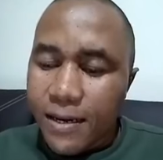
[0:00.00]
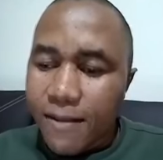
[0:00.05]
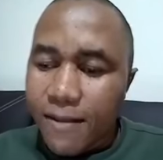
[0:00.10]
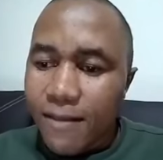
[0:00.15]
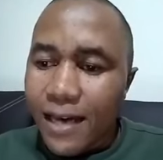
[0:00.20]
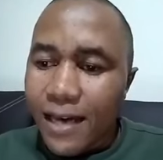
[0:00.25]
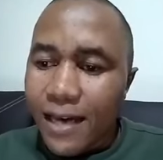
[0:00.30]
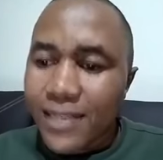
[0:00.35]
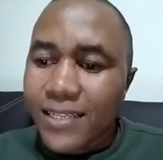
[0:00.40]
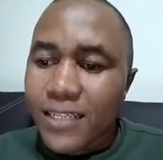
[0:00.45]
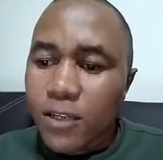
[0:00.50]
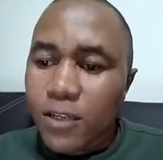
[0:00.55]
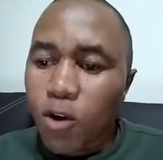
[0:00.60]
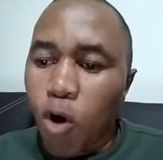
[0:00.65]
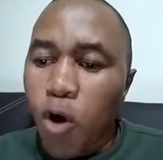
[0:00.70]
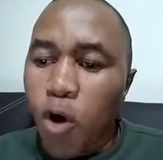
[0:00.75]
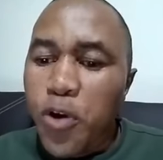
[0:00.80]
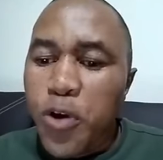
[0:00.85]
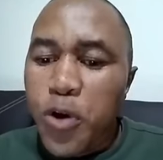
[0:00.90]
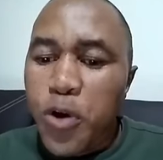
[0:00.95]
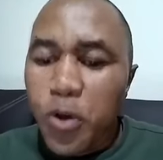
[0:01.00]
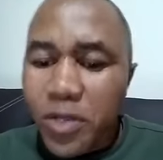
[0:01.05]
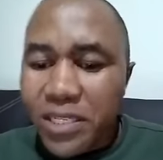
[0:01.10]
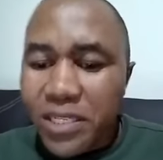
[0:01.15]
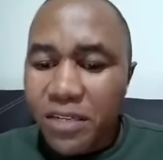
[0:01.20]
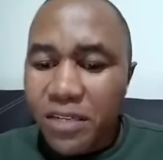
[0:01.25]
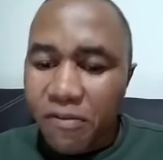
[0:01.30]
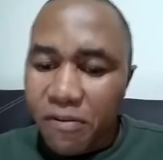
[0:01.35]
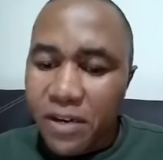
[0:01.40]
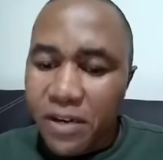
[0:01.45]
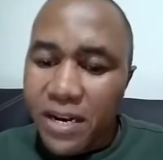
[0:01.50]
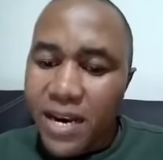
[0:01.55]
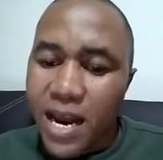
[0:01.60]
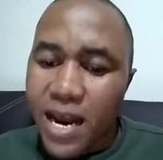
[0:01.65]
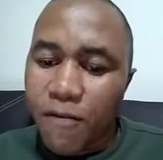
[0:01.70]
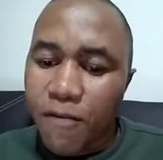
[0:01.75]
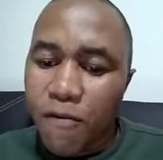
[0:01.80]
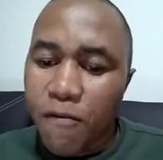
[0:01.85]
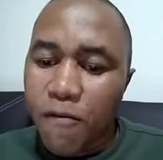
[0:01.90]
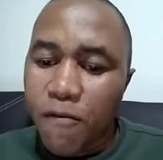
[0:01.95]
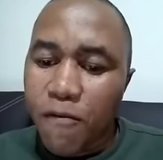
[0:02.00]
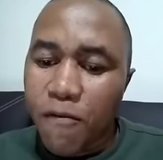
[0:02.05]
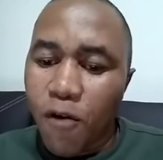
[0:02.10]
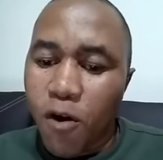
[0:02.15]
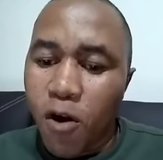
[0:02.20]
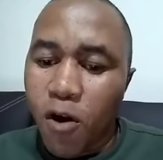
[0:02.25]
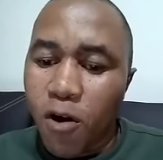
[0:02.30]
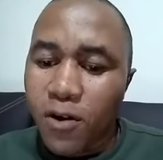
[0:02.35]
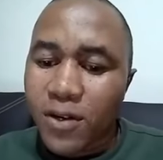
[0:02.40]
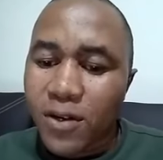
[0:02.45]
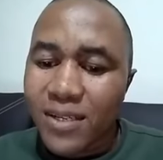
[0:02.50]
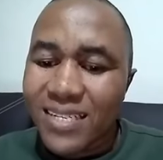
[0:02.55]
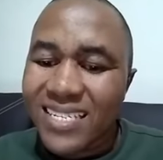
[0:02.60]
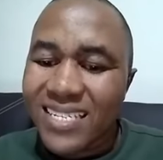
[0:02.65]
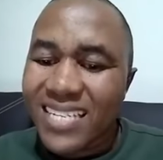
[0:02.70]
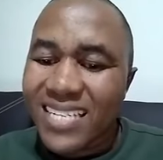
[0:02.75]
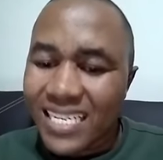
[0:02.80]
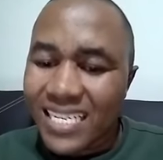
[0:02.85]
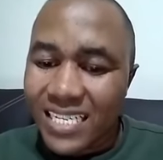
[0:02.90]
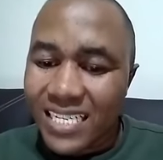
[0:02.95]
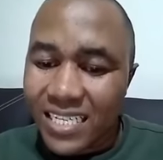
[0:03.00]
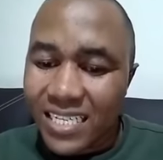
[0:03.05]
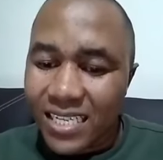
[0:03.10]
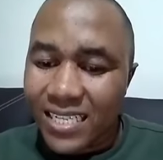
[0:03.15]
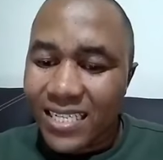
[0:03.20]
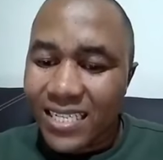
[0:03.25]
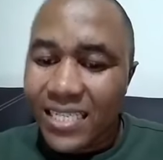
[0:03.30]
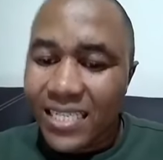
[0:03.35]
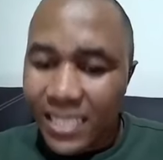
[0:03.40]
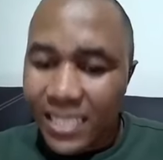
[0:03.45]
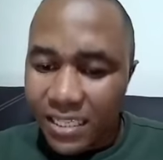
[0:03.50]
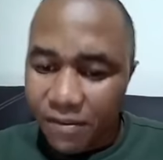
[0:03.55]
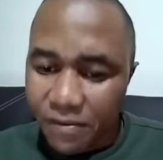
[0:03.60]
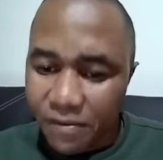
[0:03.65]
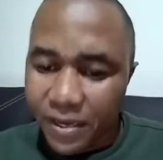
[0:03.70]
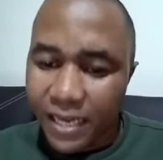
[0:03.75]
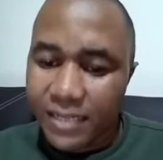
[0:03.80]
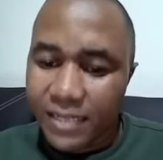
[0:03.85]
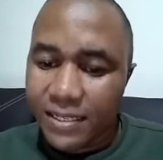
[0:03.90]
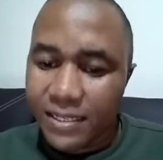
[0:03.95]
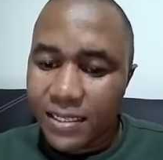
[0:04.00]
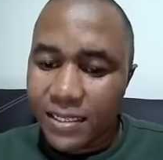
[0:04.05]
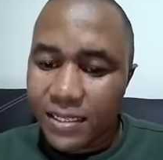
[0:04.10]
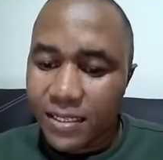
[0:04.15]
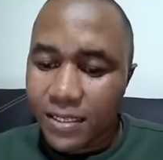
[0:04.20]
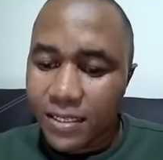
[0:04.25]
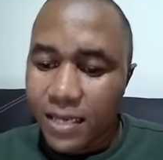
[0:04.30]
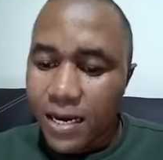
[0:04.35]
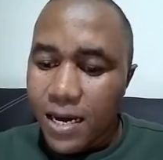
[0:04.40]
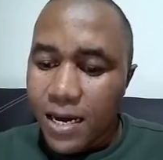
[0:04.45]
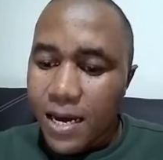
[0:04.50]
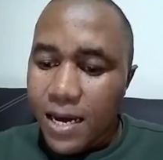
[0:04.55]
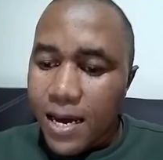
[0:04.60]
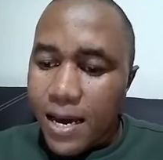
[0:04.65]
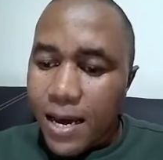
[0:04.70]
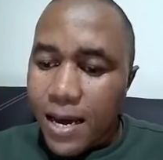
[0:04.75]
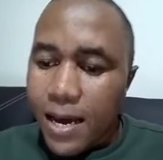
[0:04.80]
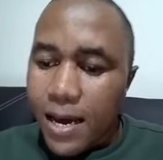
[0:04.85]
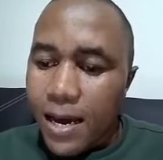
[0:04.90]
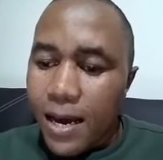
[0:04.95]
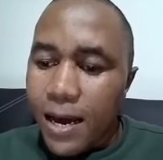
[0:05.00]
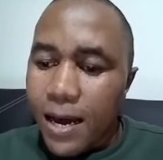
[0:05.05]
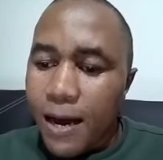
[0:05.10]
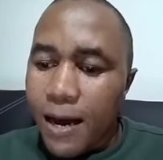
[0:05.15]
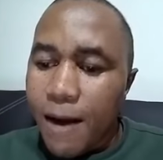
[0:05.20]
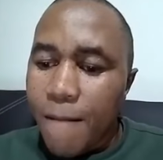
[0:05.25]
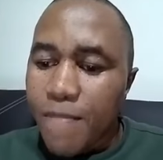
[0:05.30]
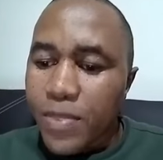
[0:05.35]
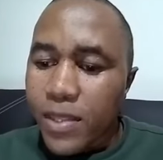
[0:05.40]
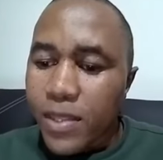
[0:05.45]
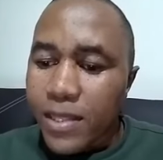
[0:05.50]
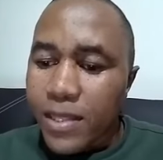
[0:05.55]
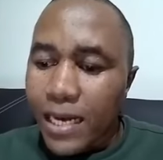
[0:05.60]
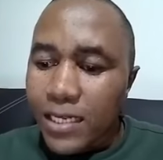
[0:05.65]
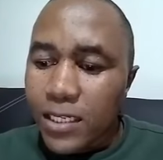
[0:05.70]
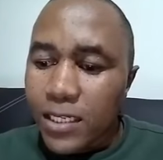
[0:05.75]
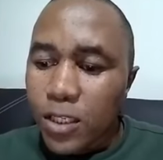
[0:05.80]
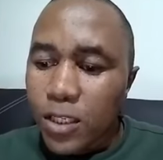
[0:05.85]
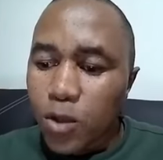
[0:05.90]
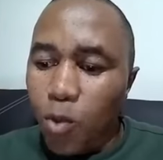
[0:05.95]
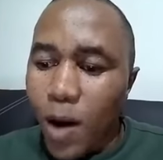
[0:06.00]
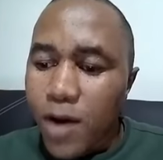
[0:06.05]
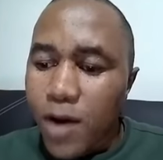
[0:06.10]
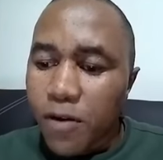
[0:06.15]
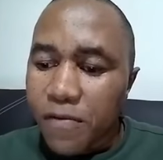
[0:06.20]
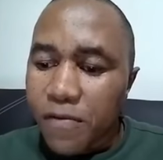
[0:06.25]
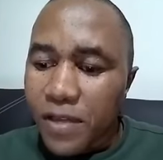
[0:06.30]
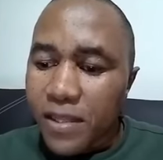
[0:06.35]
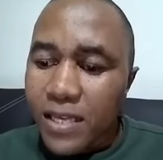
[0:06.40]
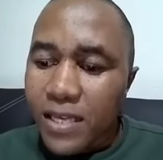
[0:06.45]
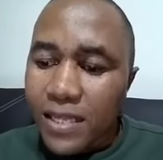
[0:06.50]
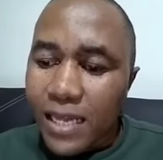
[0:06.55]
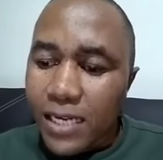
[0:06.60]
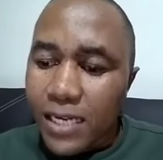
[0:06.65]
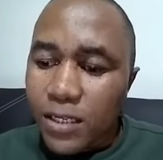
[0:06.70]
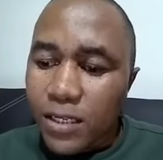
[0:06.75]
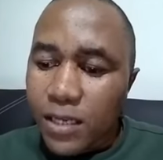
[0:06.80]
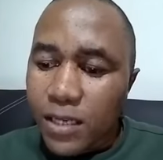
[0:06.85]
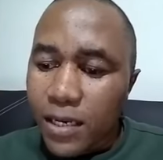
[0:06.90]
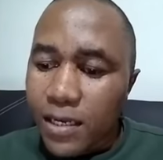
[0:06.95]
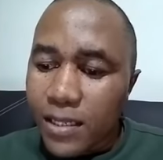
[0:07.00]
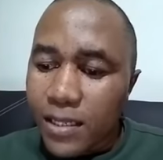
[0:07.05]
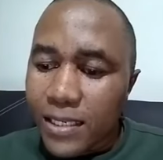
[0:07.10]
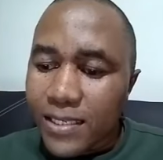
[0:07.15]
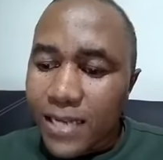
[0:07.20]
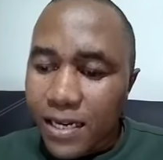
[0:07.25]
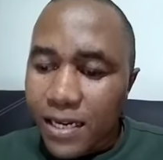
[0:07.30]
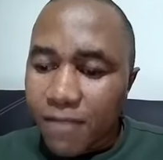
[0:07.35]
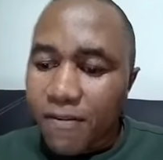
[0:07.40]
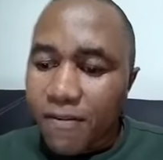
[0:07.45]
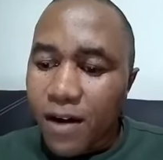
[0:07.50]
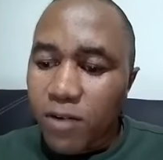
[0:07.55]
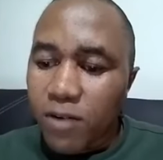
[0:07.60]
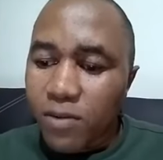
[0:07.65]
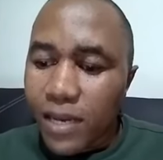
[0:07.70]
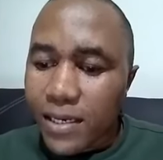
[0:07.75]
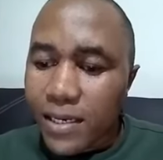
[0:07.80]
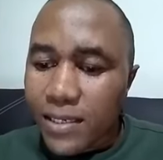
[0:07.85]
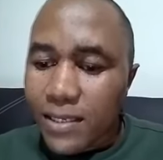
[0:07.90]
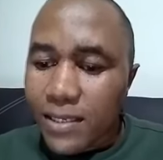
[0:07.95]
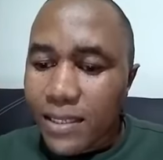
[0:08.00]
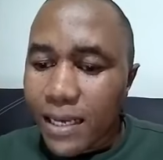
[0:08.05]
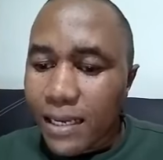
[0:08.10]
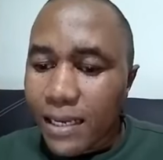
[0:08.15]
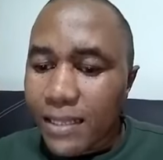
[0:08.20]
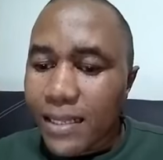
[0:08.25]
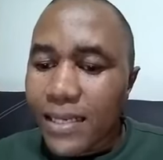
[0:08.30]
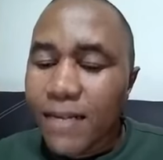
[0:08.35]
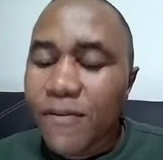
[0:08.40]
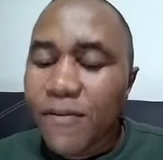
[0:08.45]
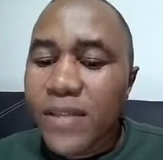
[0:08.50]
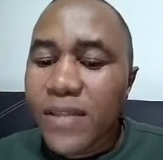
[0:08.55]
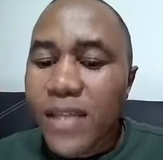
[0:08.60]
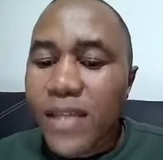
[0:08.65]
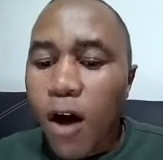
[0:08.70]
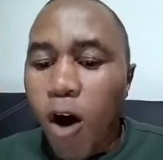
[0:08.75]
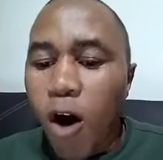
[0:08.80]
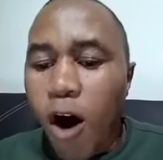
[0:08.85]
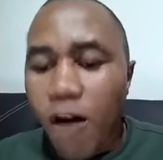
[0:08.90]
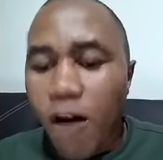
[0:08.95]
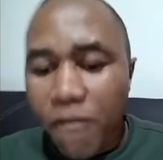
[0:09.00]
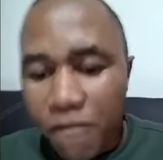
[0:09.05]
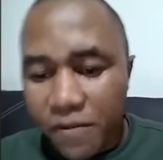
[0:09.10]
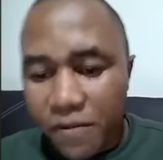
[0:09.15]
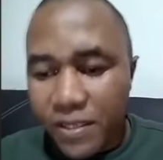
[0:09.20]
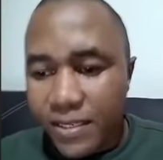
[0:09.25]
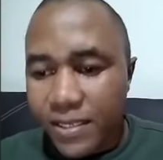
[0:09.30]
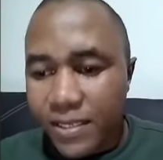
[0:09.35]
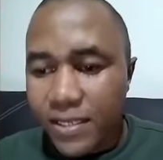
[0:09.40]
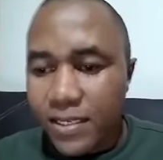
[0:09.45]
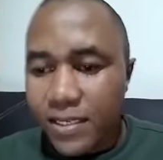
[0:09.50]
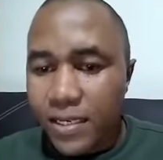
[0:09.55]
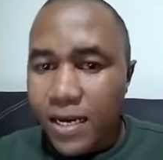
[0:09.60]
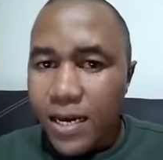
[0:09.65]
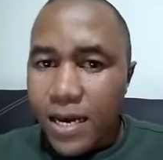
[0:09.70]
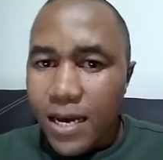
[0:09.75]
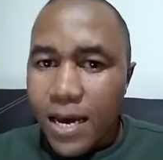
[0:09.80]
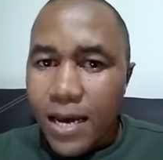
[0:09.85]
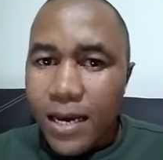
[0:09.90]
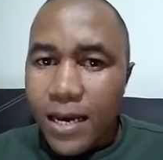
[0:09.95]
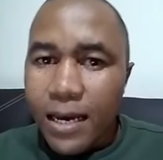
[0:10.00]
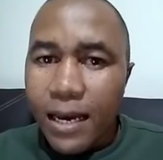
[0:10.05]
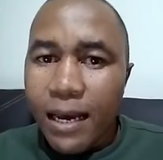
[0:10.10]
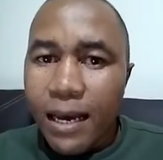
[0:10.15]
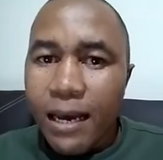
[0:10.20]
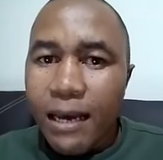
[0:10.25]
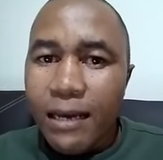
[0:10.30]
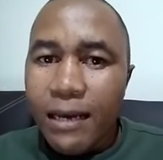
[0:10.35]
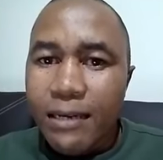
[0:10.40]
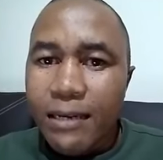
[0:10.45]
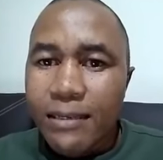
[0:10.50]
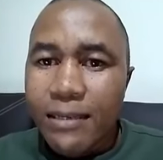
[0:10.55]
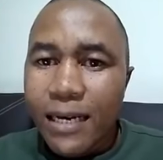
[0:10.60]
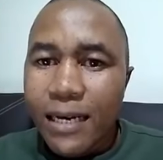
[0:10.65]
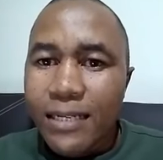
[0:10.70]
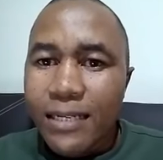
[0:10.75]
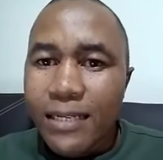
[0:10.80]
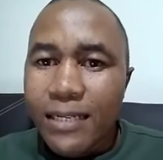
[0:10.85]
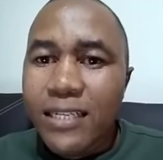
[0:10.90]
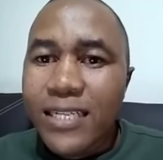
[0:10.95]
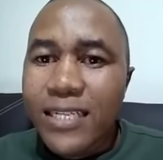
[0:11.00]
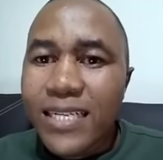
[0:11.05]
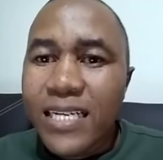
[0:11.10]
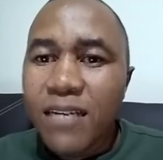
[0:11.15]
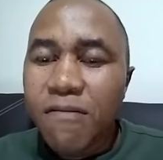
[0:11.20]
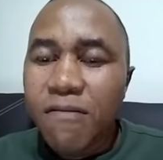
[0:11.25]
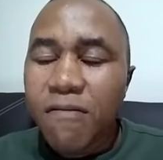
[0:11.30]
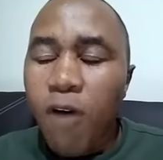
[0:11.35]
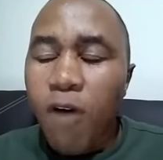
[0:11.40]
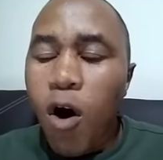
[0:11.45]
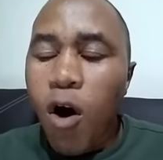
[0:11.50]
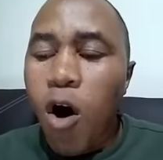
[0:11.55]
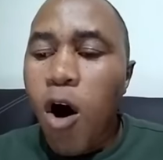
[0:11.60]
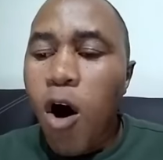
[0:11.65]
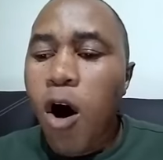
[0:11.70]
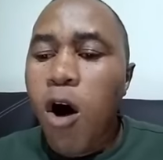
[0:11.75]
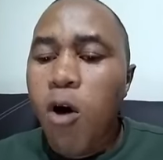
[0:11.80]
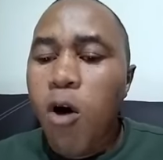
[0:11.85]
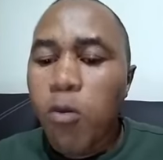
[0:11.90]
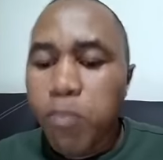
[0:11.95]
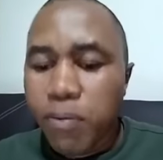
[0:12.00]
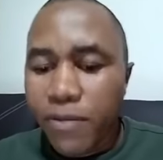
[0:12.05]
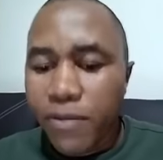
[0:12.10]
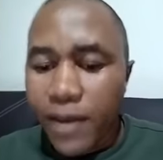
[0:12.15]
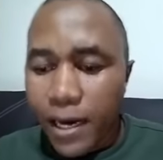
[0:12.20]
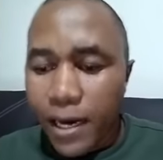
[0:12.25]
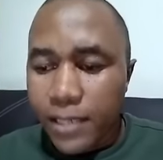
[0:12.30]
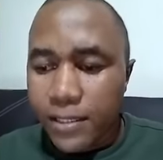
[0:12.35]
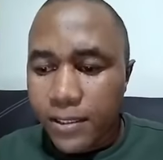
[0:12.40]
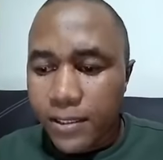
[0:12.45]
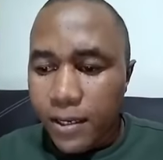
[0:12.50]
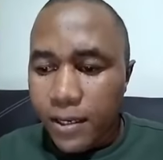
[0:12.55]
that is conducive enough for such sensitive cases. Um, that is one of the things that the study found that they, even the office uh, doesn't give hope that